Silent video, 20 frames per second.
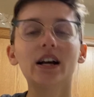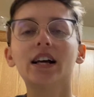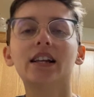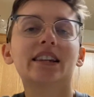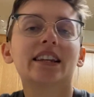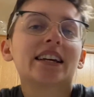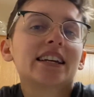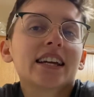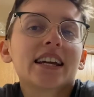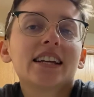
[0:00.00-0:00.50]

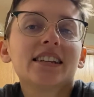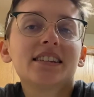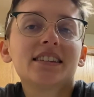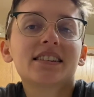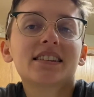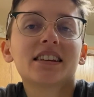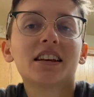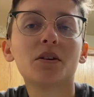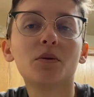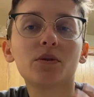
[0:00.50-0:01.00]
Like,
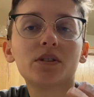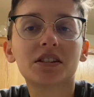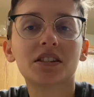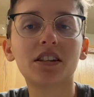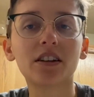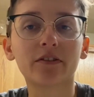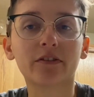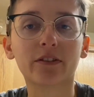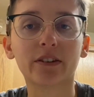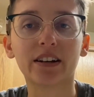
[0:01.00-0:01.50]
it was
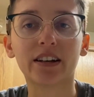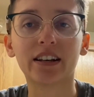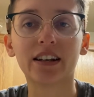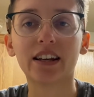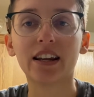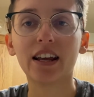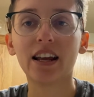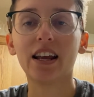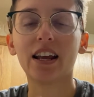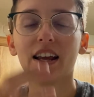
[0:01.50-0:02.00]
different
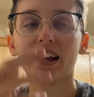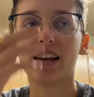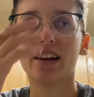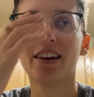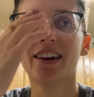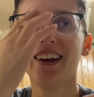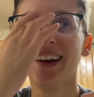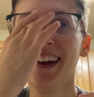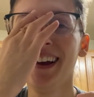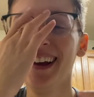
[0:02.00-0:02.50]

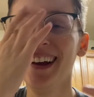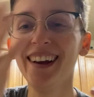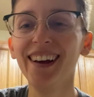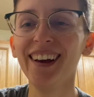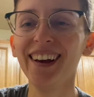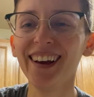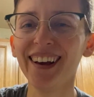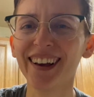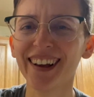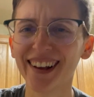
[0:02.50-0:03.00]

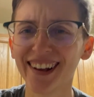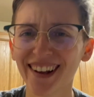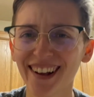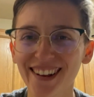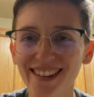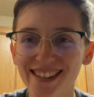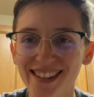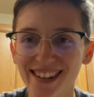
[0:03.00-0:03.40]
because